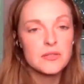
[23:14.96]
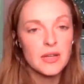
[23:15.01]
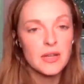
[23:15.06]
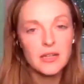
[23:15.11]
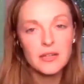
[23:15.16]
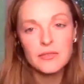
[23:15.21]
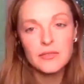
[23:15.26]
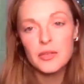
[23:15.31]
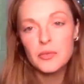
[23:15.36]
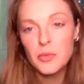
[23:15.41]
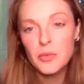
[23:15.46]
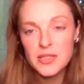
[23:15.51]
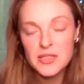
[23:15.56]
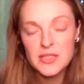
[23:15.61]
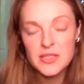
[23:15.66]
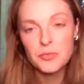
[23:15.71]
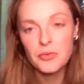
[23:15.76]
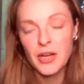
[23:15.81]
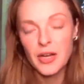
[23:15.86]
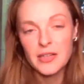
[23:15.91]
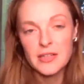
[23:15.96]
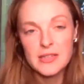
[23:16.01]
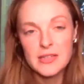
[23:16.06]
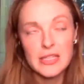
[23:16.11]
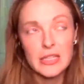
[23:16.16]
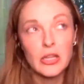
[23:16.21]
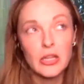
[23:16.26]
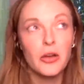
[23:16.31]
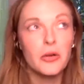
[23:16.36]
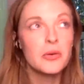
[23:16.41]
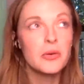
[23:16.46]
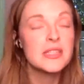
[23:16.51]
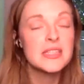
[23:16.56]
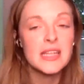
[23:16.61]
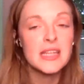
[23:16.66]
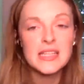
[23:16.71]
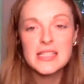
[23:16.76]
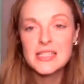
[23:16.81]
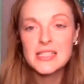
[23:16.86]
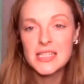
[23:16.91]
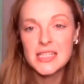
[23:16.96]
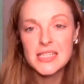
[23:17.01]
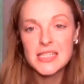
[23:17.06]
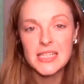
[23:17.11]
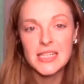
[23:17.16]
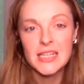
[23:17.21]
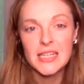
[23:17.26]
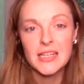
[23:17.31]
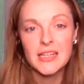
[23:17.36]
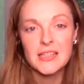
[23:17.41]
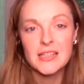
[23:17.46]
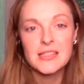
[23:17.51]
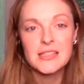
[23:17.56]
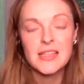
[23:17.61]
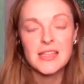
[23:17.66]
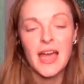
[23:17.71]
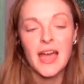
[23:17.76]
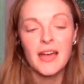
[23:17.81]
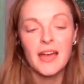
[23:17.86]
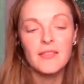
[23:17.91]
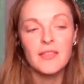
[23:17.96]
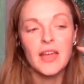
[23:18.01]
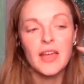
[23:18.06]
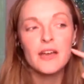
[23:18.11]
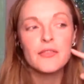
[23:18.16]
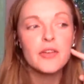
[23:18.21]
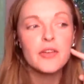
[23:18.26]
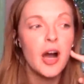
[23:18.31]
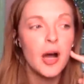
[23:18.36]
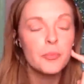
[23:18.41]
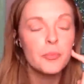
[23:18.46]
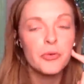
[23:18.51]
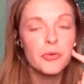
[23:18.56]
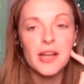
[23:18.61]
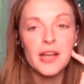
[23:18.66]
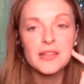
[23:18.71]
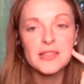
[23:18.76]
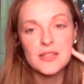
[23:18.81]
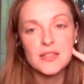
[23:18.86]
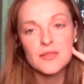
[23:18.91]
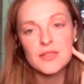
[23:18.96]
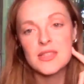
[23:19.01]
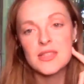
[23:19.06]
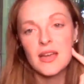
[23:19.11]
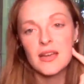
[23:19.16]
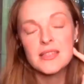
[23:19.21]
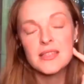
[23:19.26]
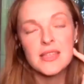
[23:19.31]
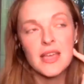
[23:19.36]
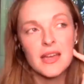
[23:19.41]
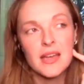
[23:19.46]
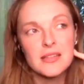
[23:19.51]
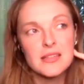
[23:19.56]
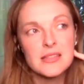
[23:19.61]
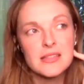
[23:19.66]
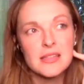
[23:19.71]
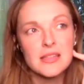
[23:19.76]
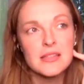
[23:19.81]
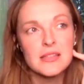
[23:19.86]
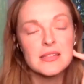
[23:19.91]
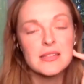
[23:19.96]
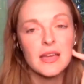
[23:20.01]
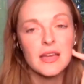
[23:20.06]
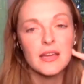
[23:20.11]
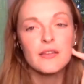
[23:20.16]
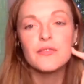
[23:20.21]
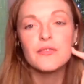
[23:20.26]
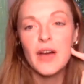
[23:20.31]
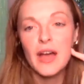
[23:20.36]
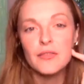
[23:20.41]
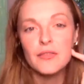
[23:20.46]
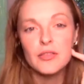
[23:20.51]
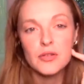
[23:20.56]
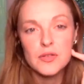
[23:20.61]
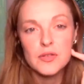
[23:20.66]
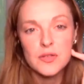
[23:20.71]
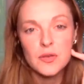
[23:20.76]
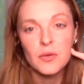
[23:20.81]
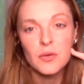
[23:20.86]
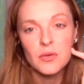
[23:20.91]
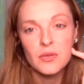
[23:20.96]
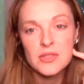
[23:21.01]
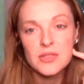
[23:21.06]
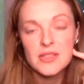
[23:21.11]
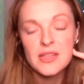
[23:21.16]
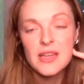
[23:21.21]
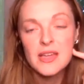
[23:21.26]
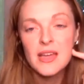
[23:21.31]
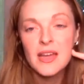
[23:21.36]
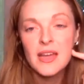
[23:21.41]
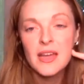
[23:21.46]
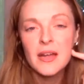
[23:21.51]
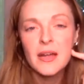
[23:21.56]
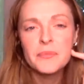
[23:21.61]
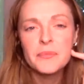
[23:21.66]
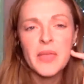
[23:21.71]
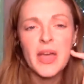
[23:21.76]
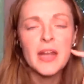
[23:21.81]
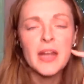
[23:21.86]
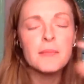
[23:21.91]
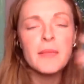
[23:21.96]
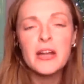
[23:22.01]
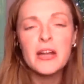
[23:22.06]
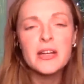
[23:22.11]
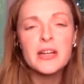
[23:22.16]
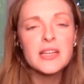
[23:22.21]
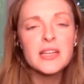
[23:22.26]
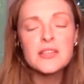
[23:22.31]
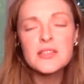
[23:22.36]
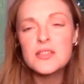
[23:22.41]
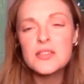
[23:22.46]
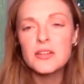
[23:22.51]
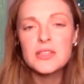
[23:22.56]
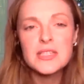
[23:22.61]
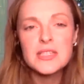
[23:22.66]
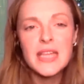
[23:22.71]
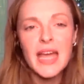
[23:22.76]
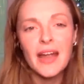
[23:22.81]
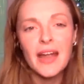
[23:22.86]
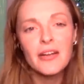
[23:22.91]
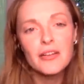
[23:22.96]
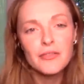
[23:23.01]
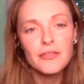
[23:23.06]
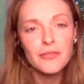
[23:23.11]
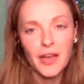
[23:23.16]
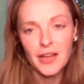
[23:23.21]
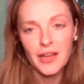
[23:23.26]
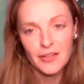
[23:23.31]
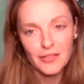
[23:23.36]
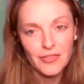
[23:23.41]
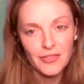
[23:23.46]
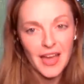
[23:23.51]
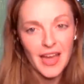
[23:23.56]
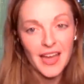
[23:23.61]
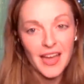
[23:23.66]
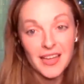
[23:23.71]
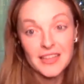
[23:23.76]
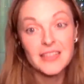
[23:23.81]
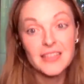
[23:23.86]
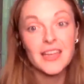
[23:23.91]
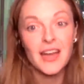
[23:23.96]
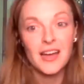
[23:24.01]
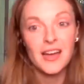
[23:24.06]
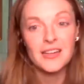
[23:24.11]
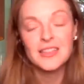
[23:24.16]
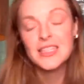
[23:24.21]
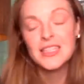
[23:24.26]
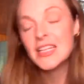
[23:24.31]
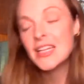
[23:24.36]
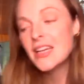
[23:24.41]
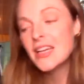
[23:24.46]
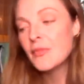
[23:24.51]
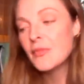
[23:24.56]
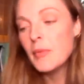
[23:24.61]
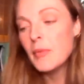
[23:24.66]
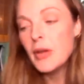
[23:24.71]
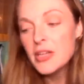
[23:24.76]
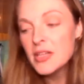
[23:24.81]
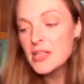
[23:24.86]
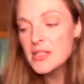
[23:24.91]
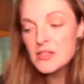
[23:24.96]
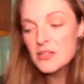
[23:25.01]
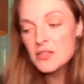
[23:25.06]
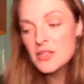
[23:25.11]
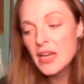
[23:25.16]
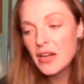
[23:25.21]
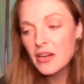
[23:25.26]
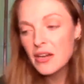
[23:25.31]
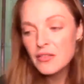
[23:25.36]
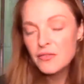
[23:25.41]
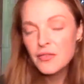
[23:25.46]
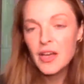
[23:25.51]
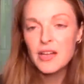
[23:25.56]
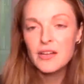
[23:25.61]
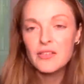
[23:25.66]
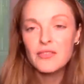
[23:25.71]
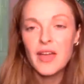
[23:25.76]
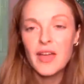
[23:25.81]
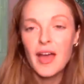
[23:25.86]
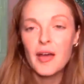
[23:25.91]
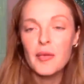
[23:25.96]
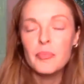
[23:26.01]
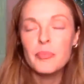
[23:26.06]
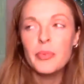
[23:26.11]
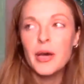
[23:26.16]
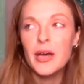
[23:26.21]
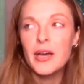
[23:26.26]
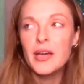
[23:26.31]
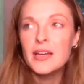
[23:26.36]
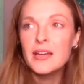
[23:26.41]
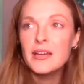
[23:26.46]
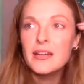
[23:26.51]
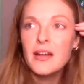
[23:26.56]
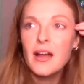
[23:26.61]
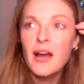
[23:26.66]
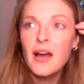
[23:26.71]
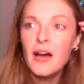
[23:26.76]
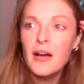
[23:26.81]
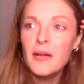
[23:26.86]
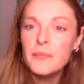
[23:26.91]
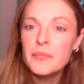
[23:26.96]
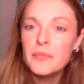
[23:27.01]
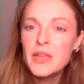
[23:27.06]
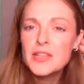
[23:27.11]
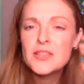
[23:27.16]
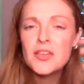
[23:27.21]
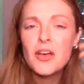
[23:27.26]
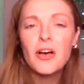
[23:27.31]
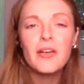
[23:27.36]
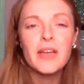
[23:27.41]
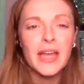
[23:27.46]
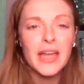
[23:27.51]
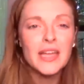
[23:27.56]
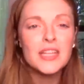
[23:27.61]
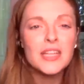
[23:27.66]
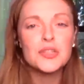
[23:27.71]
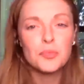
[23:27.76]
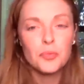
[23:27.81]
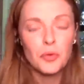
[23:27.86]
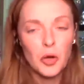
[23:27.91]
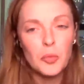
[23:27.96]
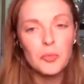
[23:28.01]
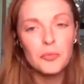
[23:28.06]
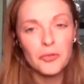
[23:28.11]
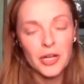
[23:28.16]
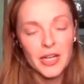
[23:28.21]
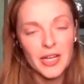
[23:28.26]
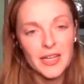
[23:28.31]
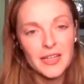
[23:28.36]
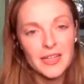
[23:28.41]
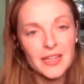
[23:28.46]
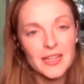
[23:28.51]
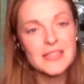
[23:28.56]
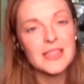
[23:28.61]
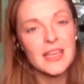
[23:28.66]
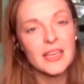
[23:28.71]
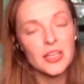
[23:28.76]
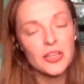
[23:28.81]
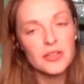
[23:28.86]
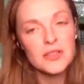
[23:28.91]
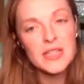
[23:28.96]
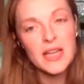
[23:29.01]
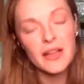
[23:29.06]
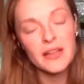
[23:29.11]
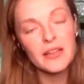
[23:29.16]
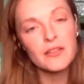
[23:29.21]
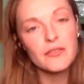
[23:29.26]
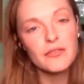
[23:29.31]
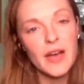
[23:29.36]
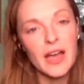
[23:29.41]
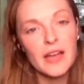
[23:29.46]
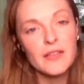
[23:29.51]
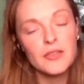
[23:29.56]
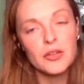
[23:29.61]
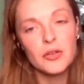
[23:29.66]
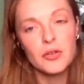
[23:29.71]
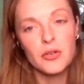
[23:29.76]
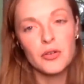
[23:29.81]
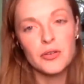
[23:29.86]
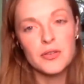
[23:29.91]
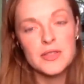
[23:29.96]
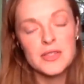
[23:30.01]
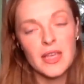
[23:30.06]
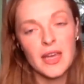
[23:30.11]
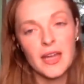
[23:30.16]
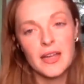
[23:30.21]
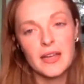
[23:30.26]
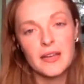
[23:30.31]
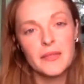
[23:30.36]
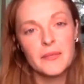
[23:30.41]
of unwanted pregnancy, lowest STDs, and they have comprehensive sex ed since like 5 years old. And Americans are terrified of that. Yeah. Americans are terrified of that, but it's all age appropriate. It's like you're telling five-year-olds like,